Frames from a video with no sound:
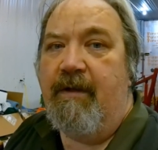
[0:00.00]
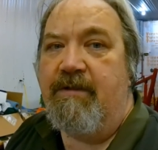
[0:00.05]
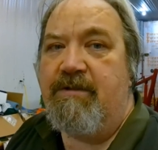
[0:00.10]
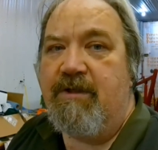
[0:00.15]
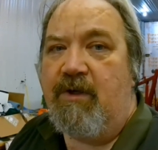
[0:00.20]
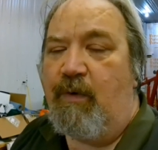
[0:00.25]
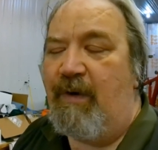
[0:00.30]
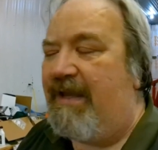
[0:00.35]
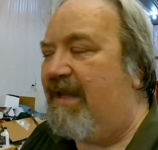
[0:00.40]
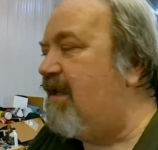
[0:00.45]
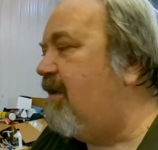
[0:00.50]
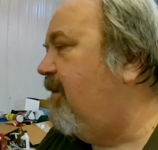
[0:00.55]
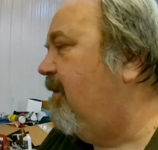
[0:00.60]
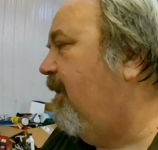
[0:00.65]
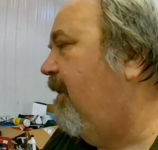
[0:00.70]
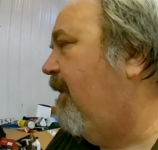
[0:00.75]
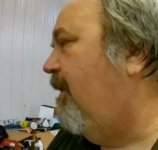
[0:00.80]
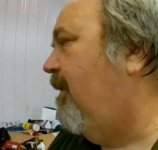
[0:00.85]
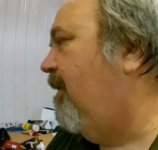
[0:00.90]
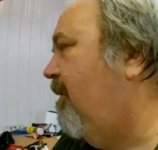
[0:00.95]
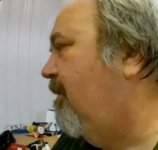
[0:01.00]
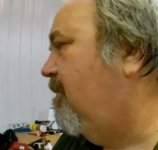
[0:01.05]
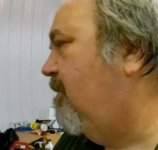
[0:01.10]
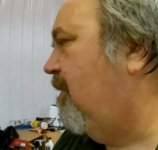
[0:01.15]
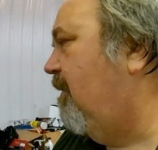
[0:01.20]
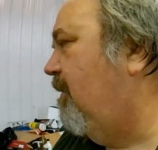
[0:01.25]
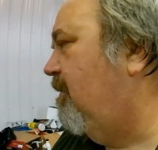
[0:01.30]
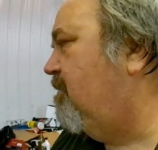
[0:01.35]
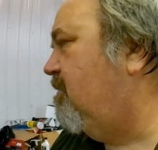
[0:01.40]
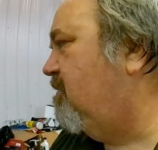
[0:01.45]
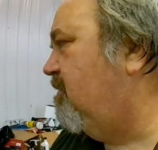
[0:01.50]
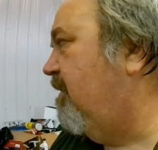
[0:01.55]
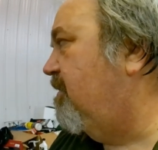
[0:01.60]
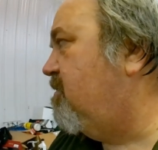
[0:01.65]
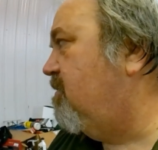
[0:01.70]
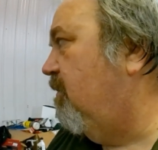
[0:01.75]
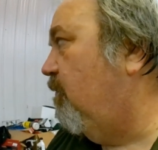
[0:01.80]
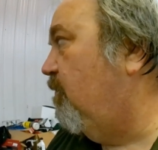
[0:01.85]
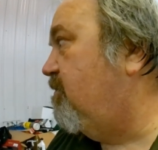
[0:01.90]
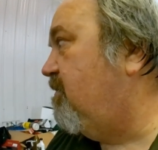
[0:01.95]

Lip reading: It's a quickie, and just let you know